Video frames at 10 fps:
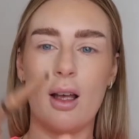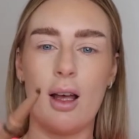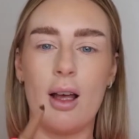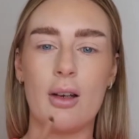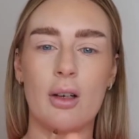
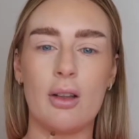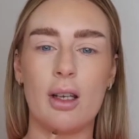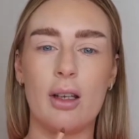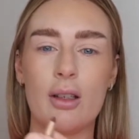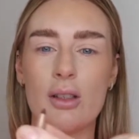and on
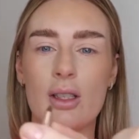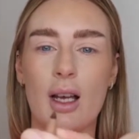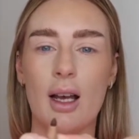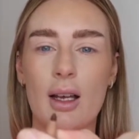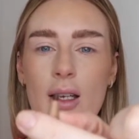the other
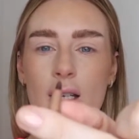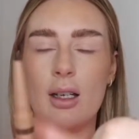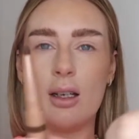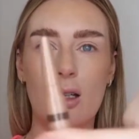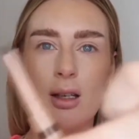
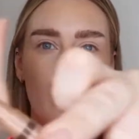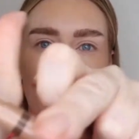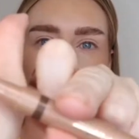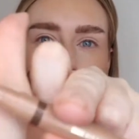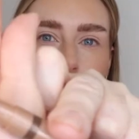side
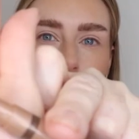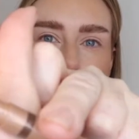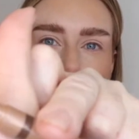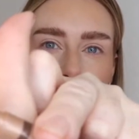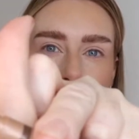
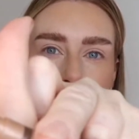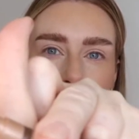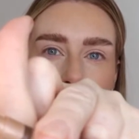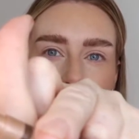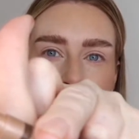you have
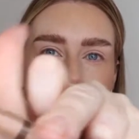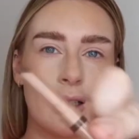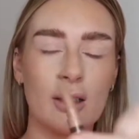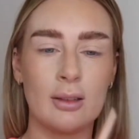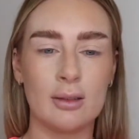that.
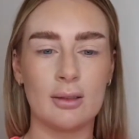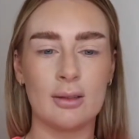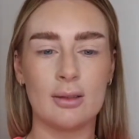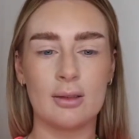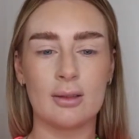
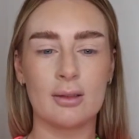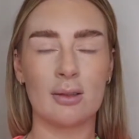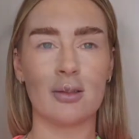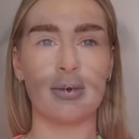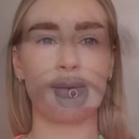
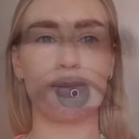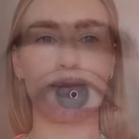Okay,